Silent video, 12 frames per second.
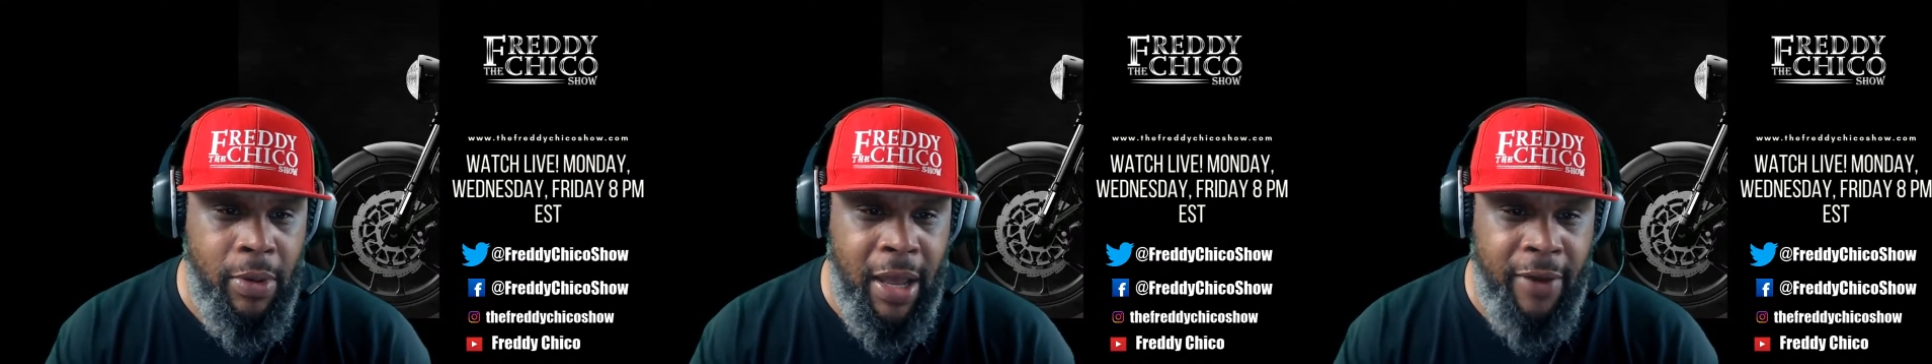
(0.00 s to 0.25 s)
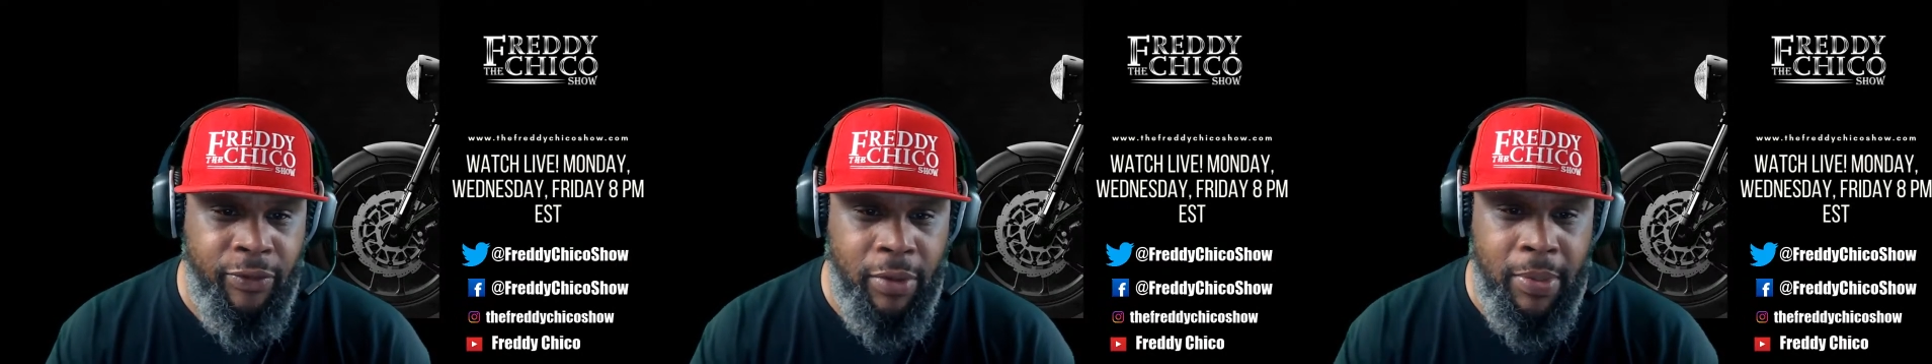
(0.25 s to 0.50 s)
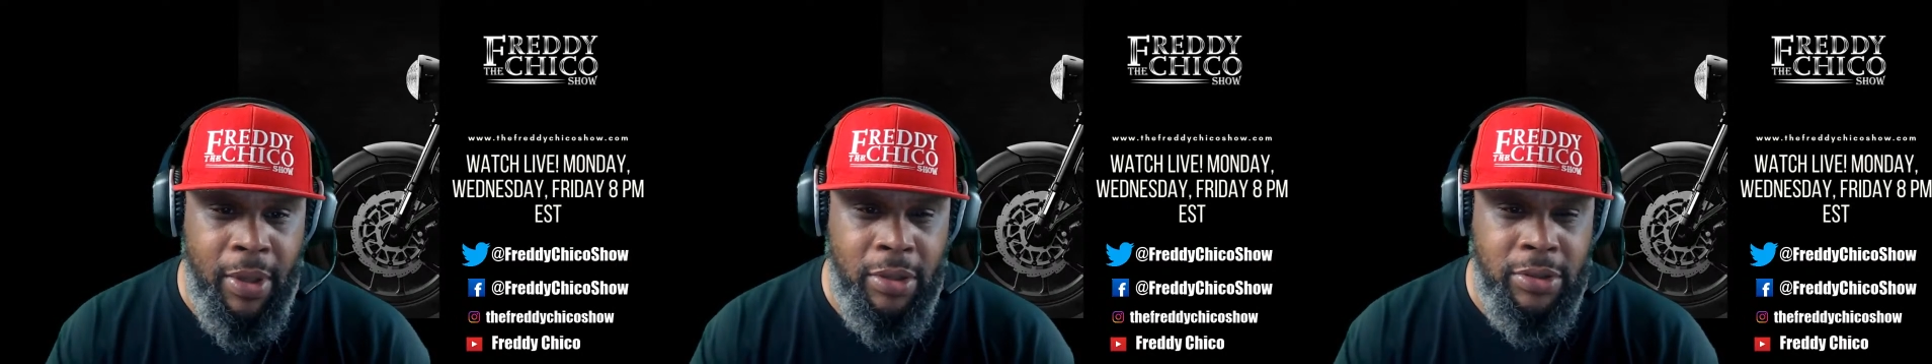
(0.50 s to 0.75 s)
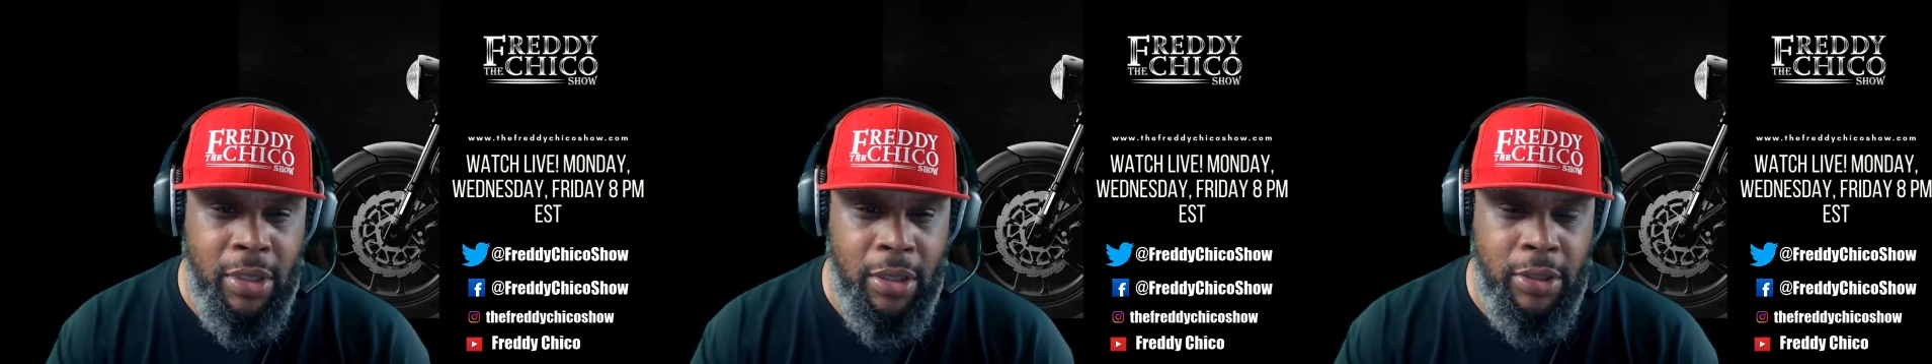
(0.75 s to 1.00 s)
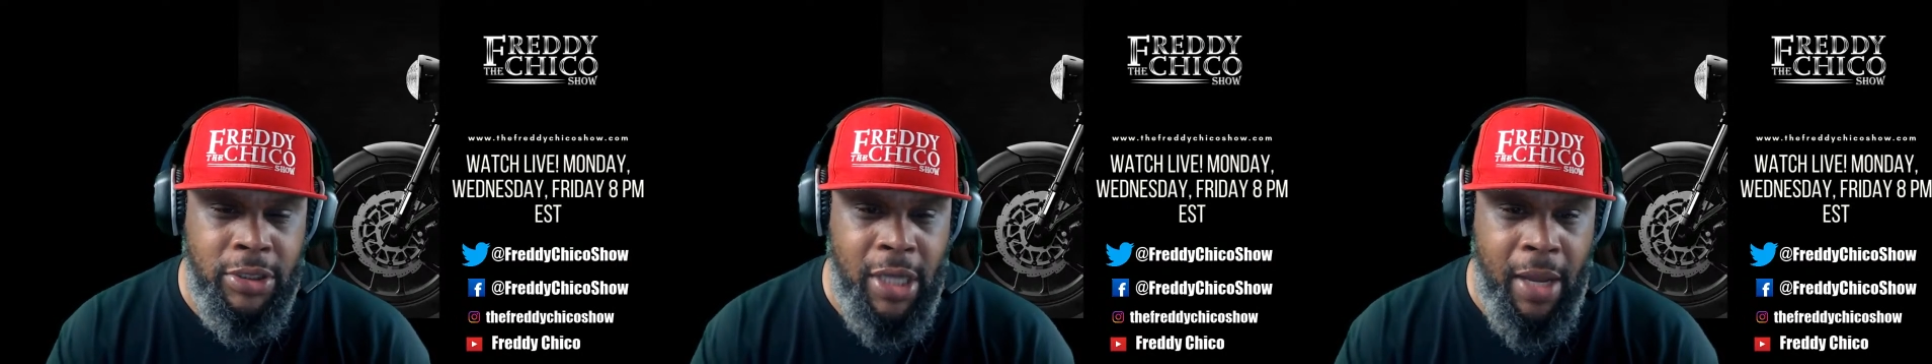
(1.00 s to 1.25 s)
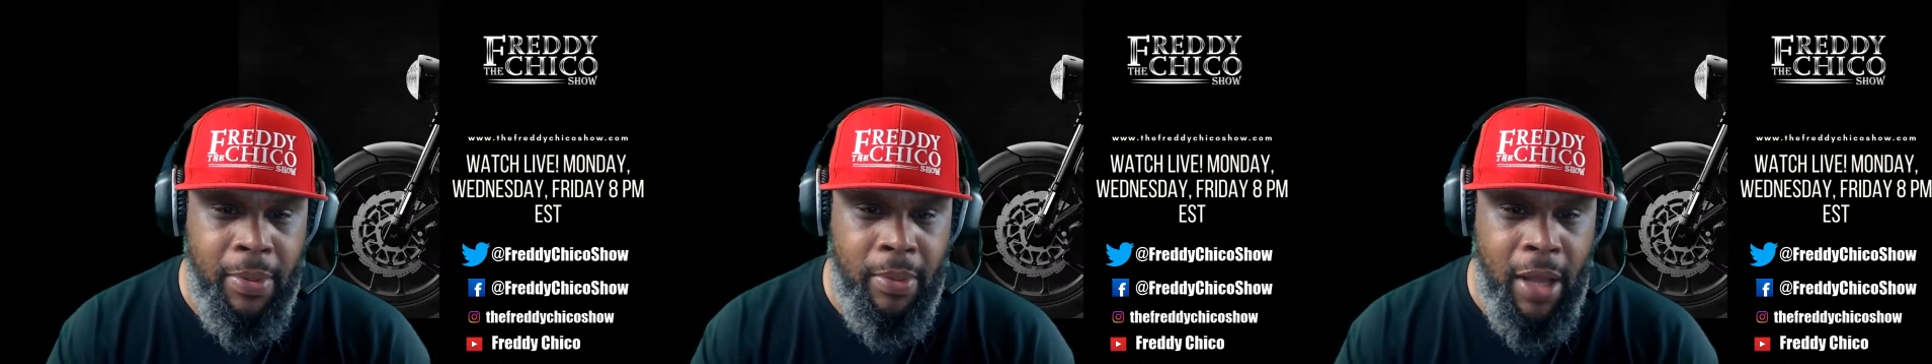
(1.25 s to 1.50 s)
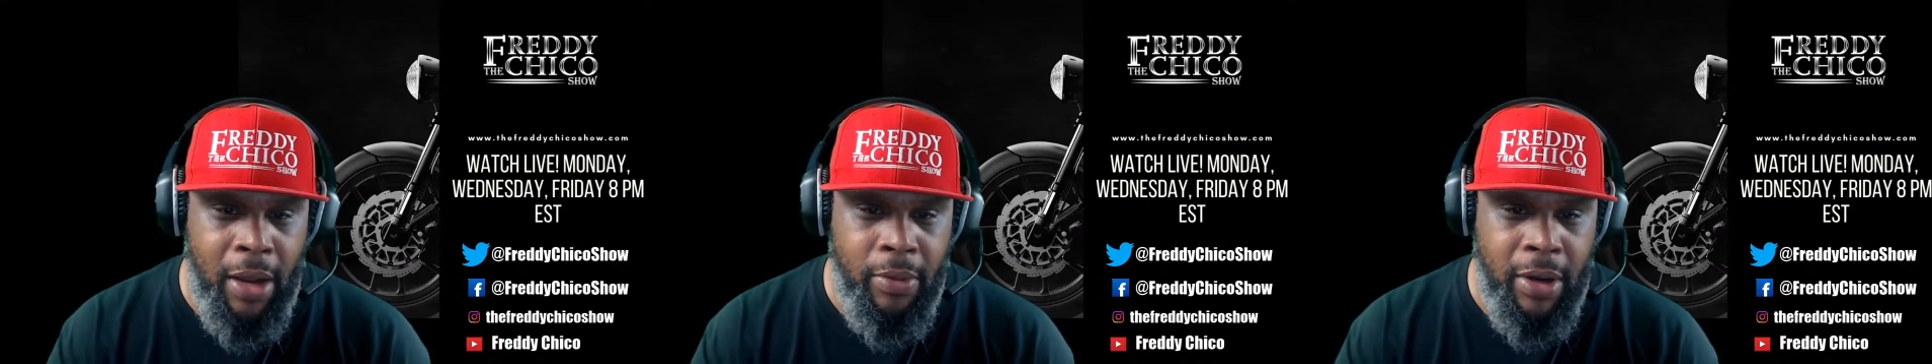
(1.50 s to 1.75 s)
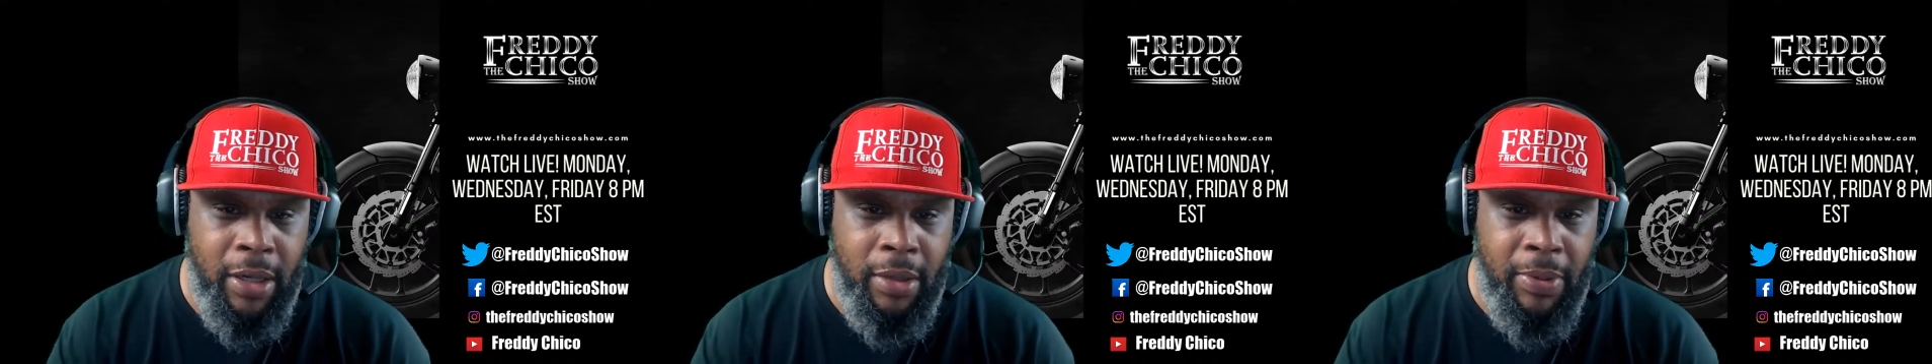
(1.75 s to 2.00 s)
we have 3 buildings on the chopping block
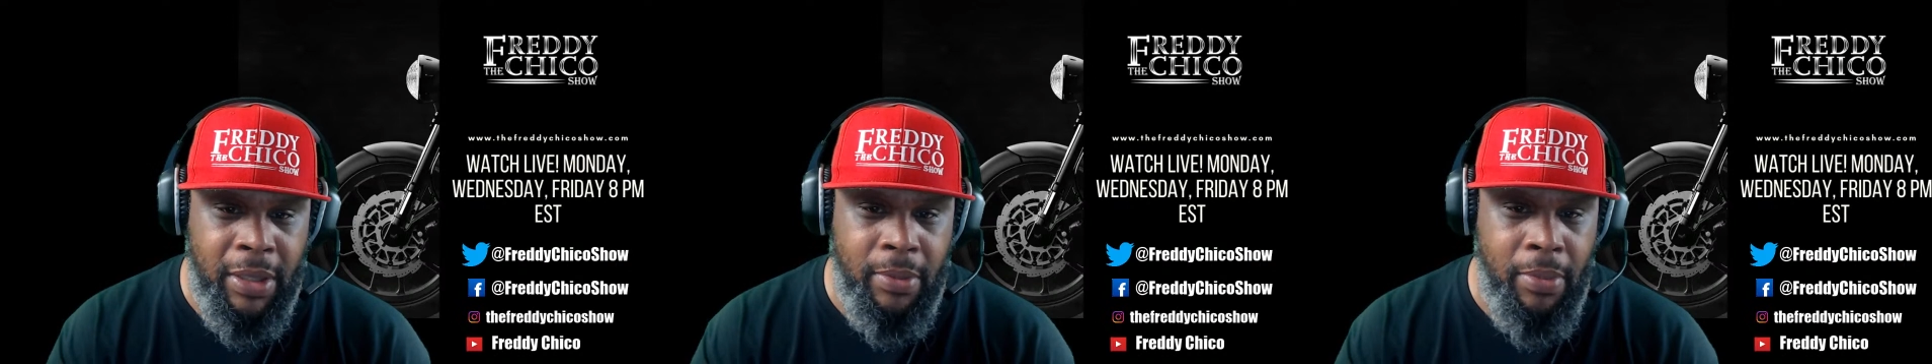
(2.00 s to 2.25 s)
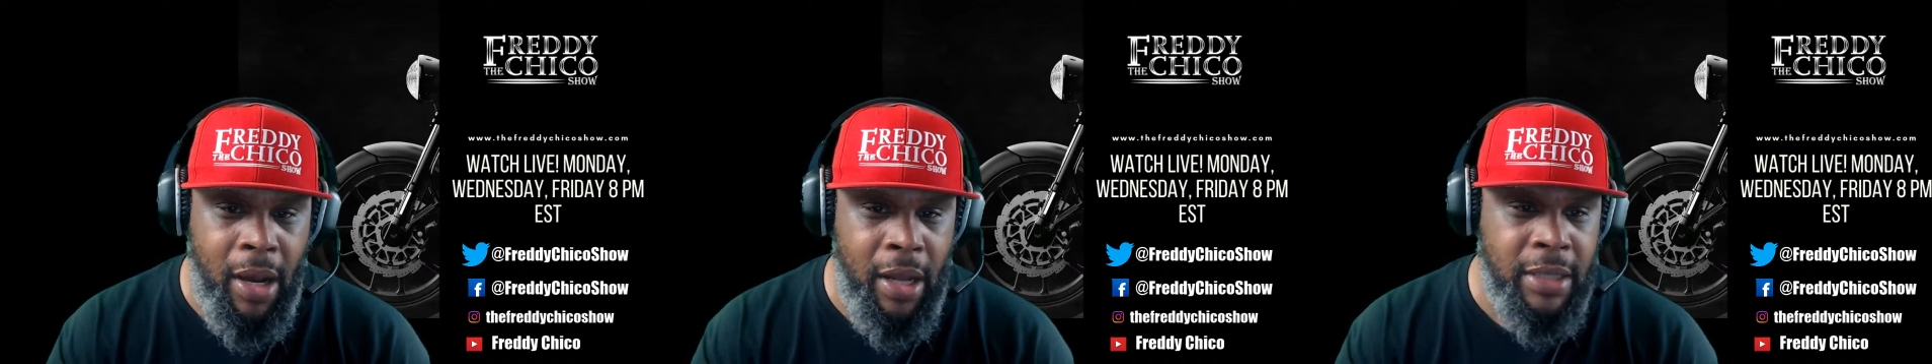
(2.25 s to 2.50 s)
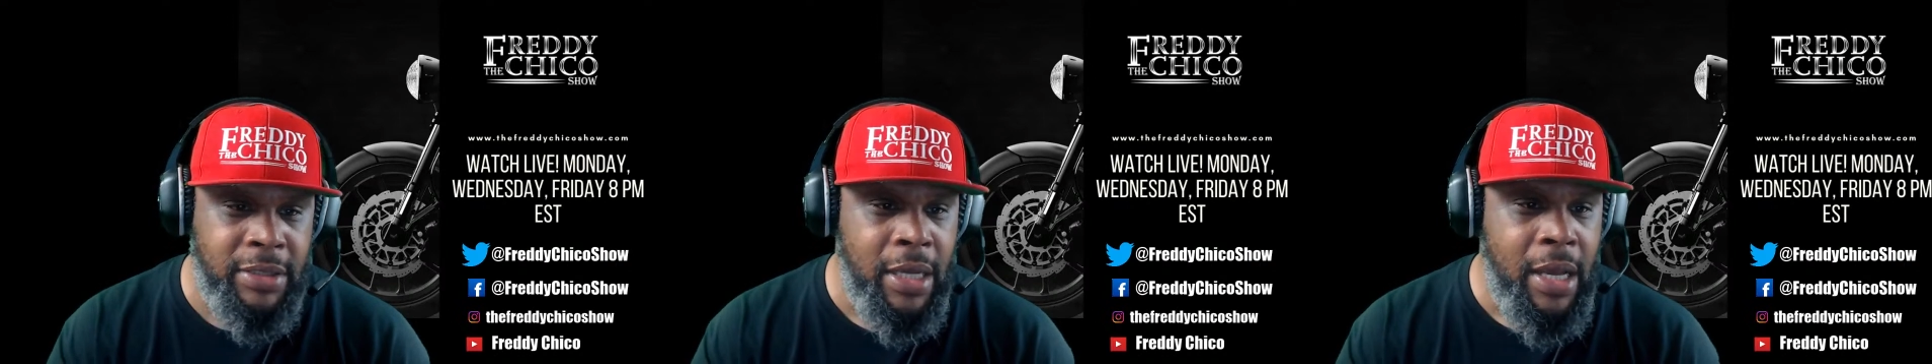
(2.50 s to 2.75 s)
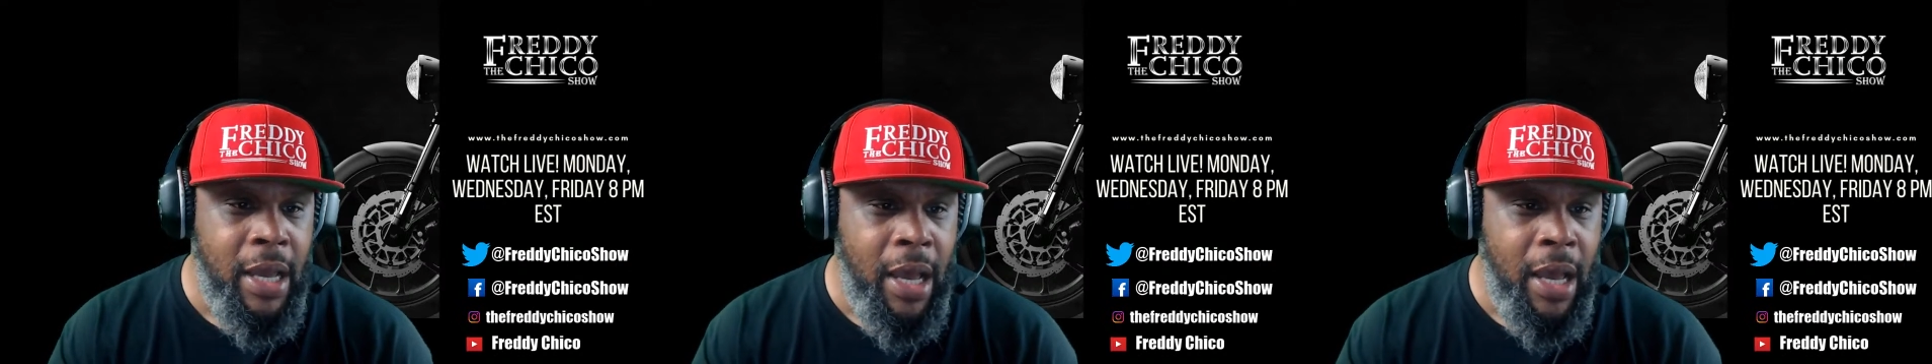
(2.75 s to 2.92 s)
ready to be demolished.